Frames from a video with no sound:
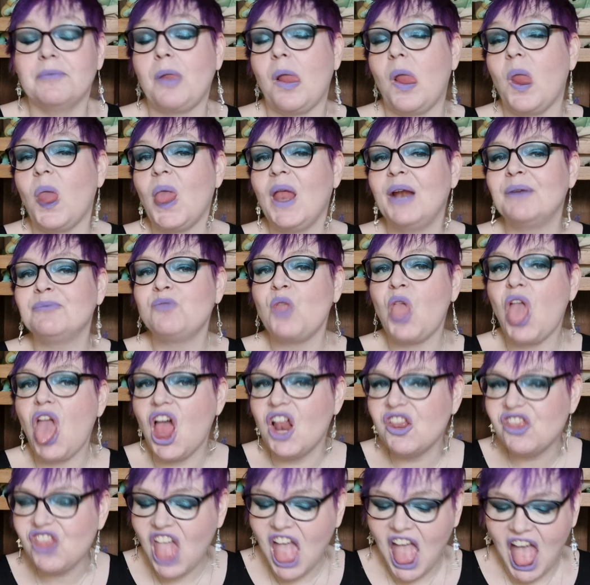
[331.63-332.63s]

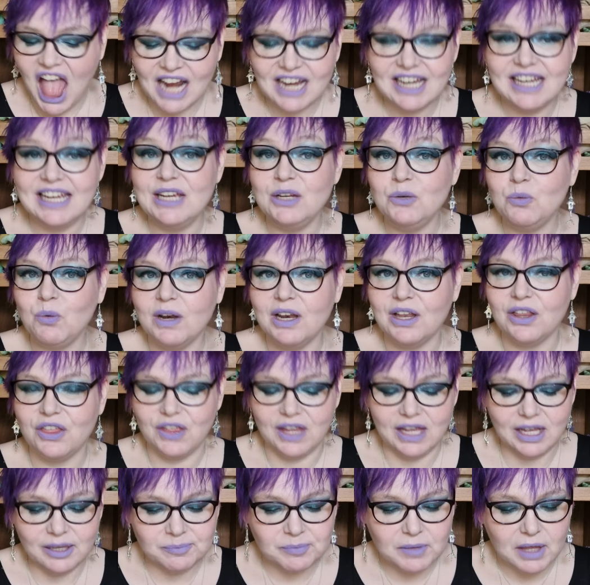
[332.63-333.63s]
I need one, I
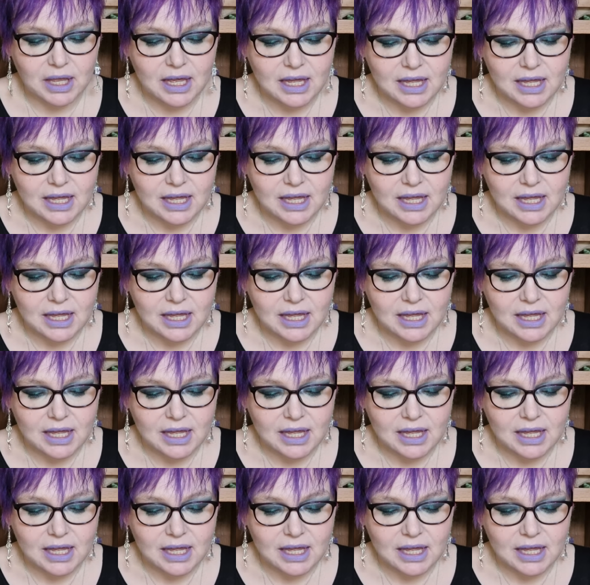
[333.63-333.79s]
think.